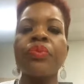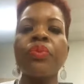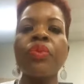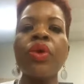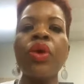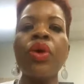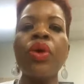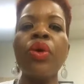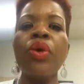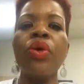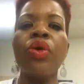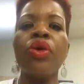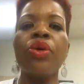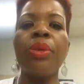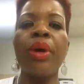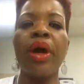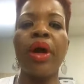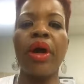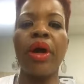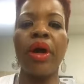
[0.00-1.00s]

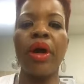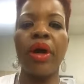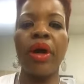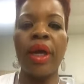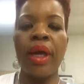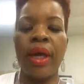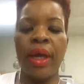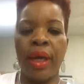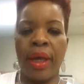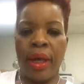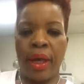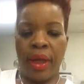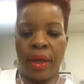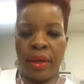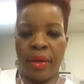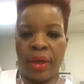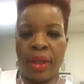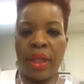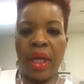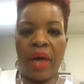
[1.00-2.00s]
whom her
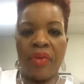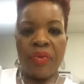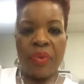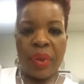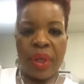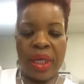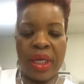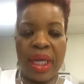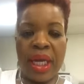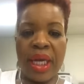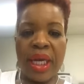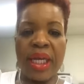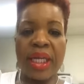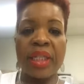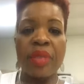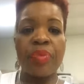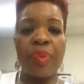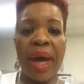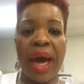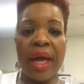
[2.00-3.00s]
loved one
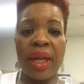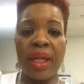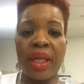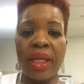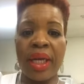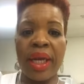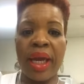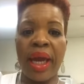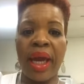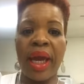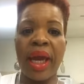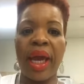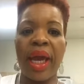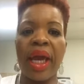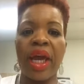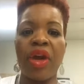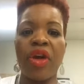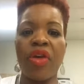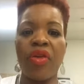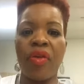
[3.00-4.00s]
is battling
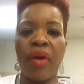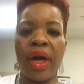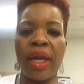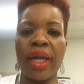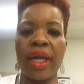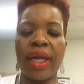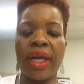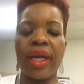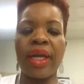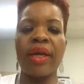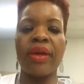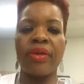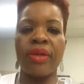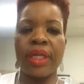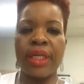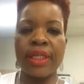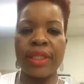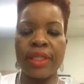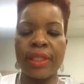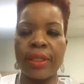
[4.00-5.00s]
a chronic
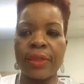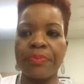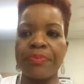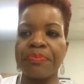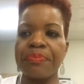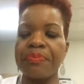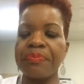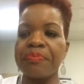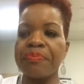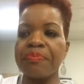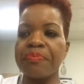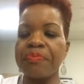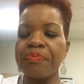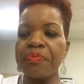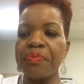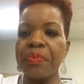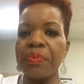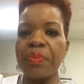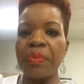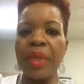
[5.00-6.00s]
illness.
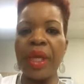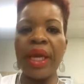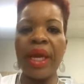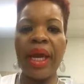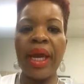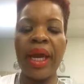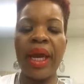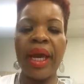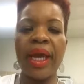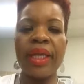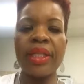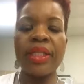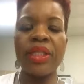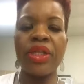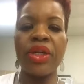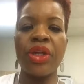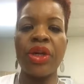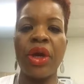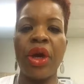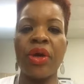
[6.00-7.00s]
And,
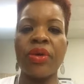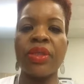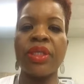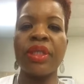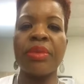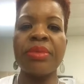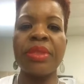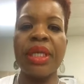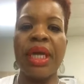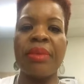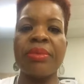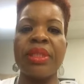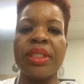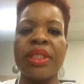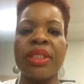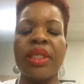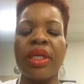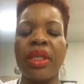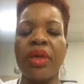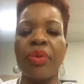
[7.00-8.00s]
you know, sometimes
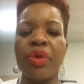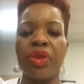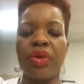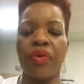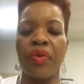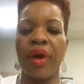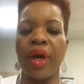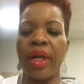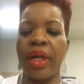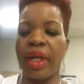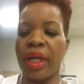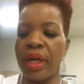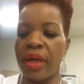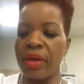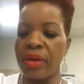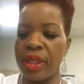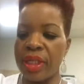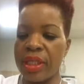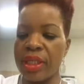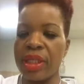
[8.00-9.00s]
in dealing with chronic
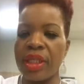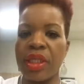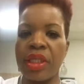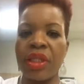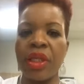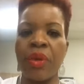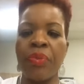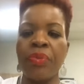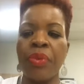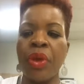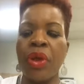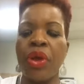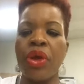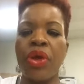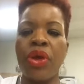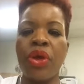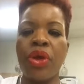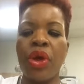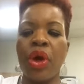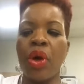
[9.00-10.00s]
illnesses,
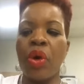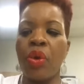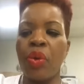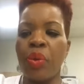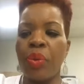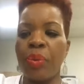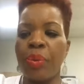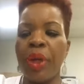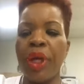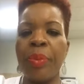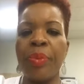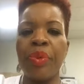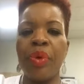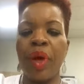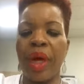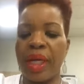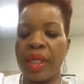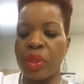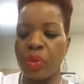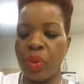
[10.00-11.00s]
you know,
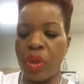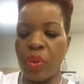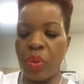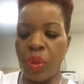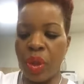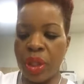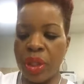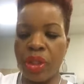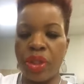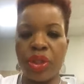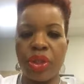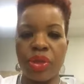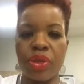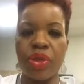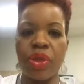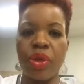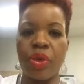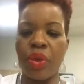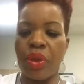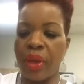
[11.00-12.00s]
people as we once
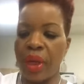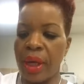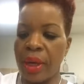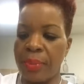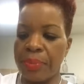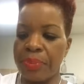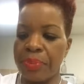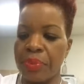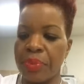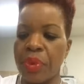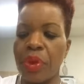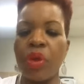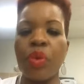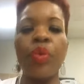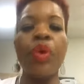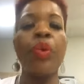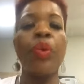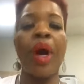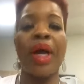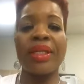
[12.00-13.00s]
knew them,
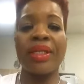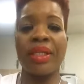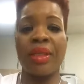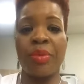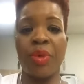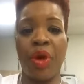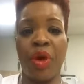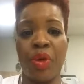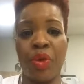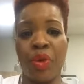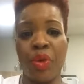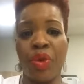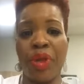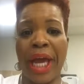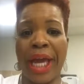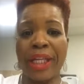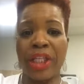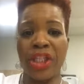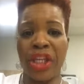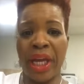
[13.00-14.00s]
we watch them go through
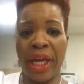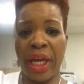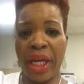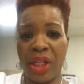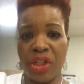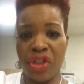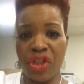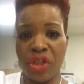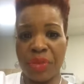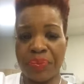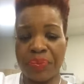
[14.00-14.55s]
that change.